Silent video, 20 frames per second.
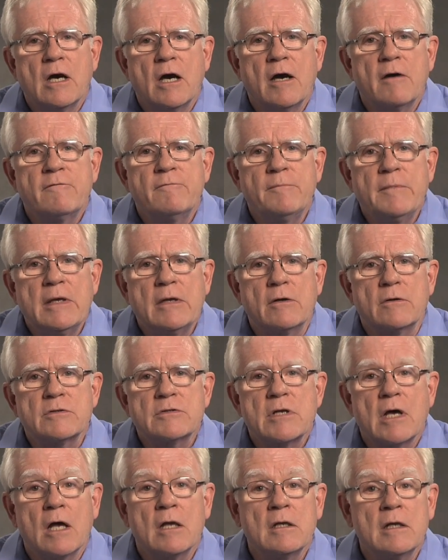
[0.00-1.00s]
of
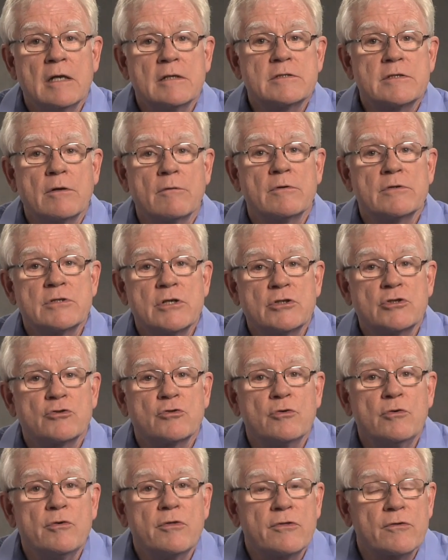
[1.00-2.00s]
meters unless there is a
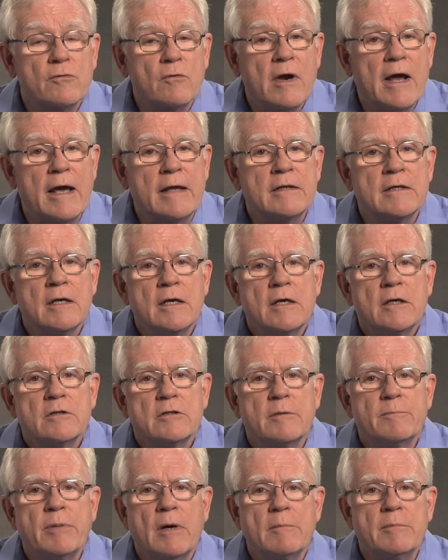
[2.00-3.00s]
true threat
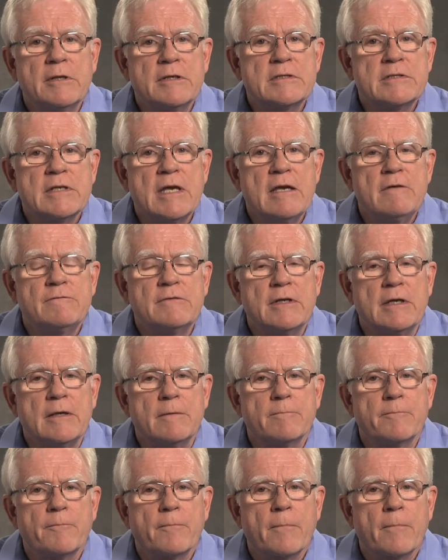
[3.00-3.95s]
to public safety.